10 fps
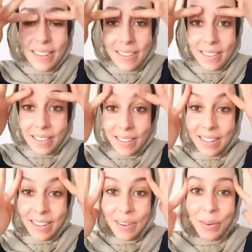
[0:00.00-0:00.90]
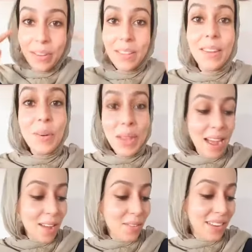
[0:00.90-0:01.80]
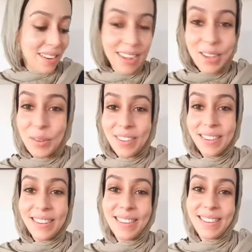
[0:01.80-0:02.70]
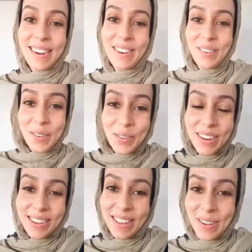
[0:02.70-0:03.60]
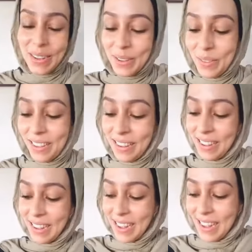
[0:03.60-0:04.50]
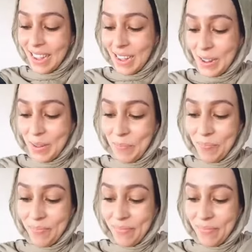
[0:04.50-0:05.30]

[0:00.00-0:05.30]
so there we have it. I used ELIXIR. I showed you guys how I use it. And